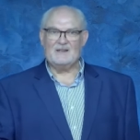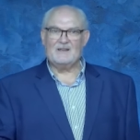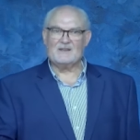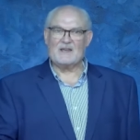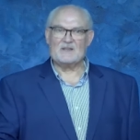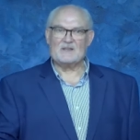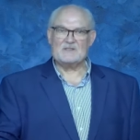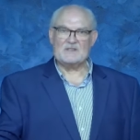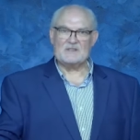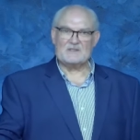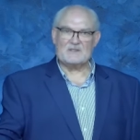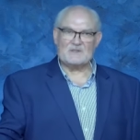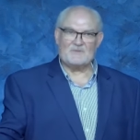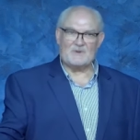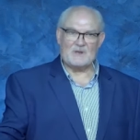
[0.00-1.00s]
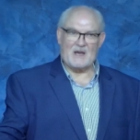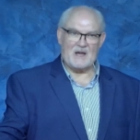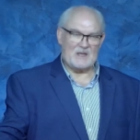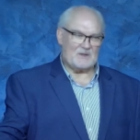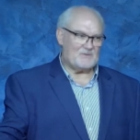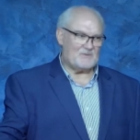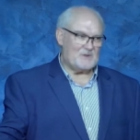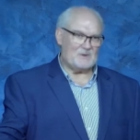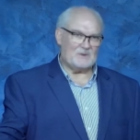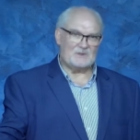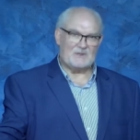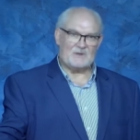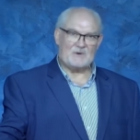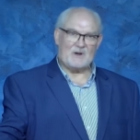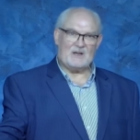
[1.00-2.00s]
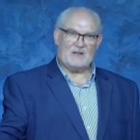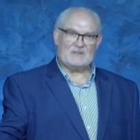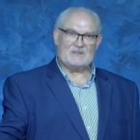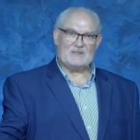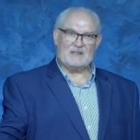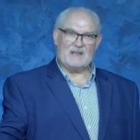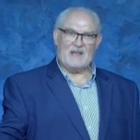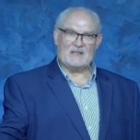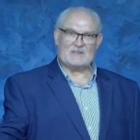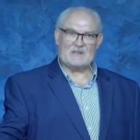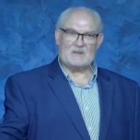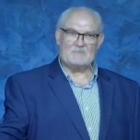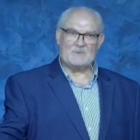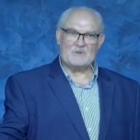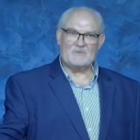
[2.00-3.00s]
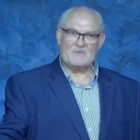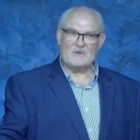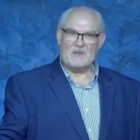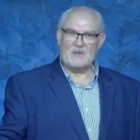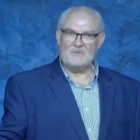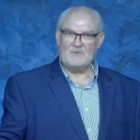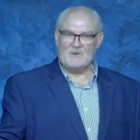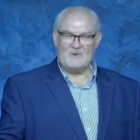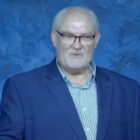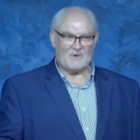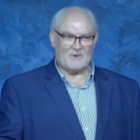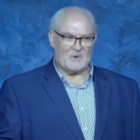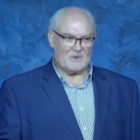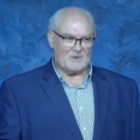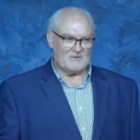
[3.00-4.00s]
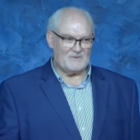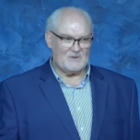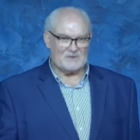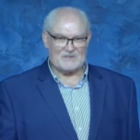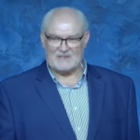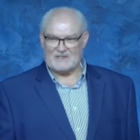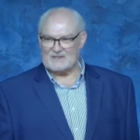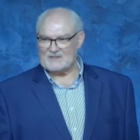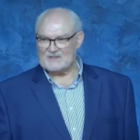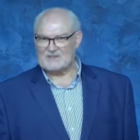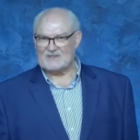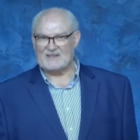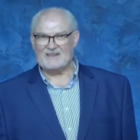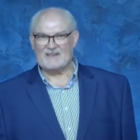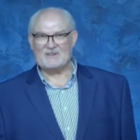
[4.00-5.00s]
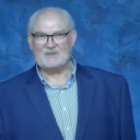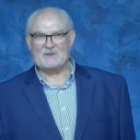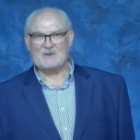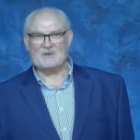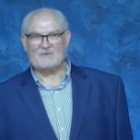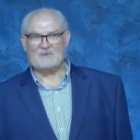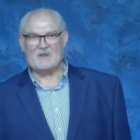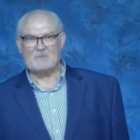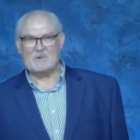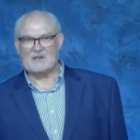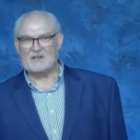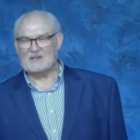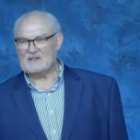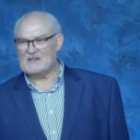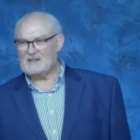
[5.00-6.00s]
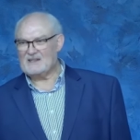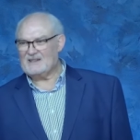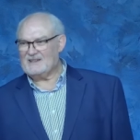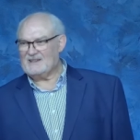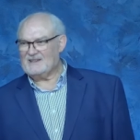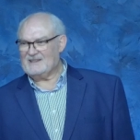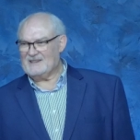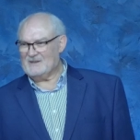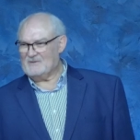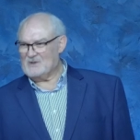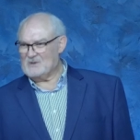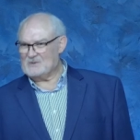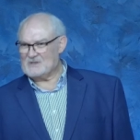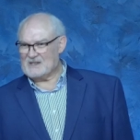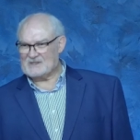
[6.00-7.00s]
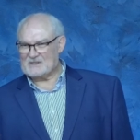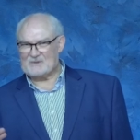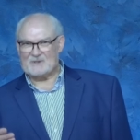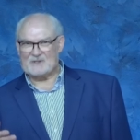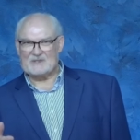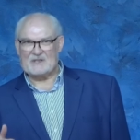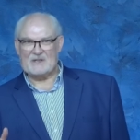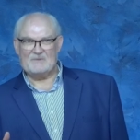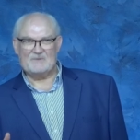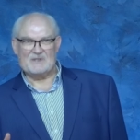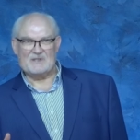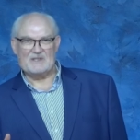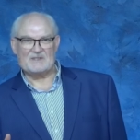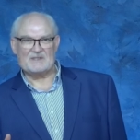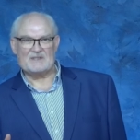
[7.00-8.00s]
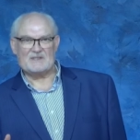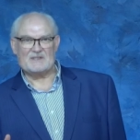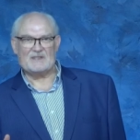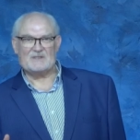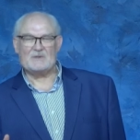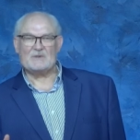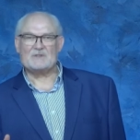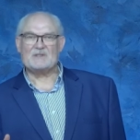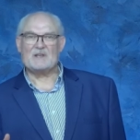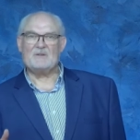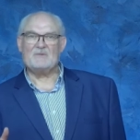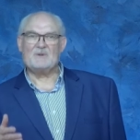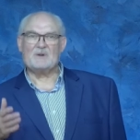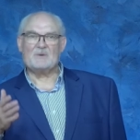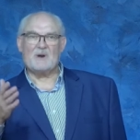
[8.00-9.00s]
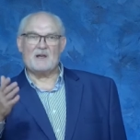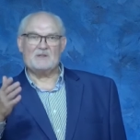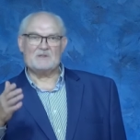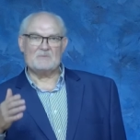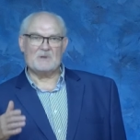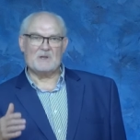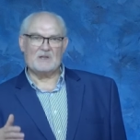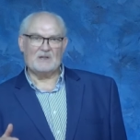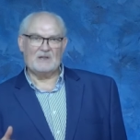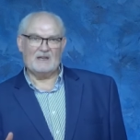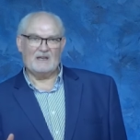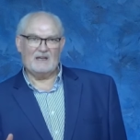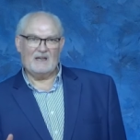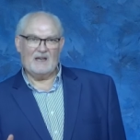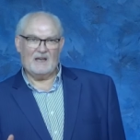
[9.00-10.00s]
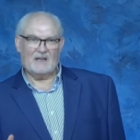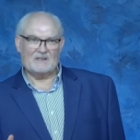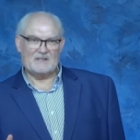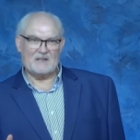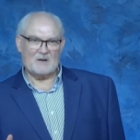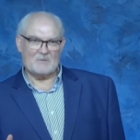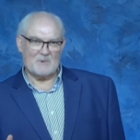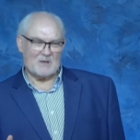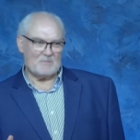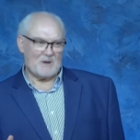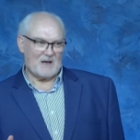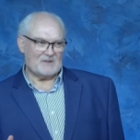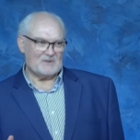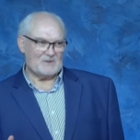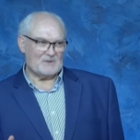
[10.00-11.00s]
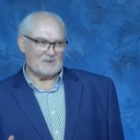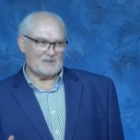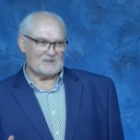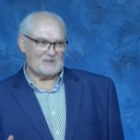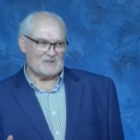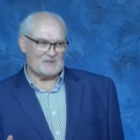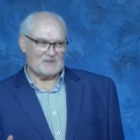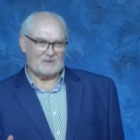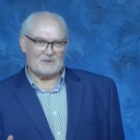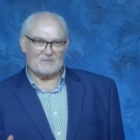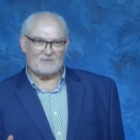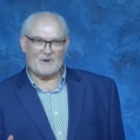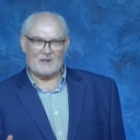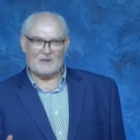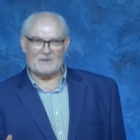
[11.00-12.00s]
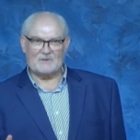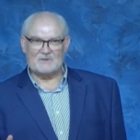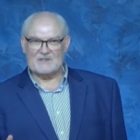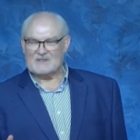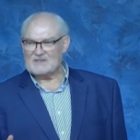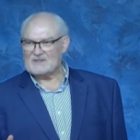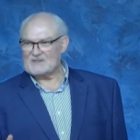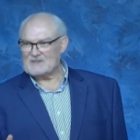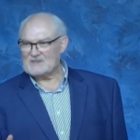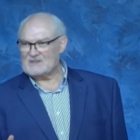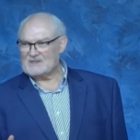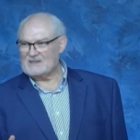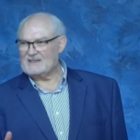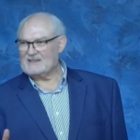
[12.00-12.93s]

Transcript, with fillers: Thank Jesus for dying for you on the cross and ask him to forgive you for all of your sins that you have committed. If you just receive Jesus as your Savior, write to me and tell me about your decision to follow Jesus.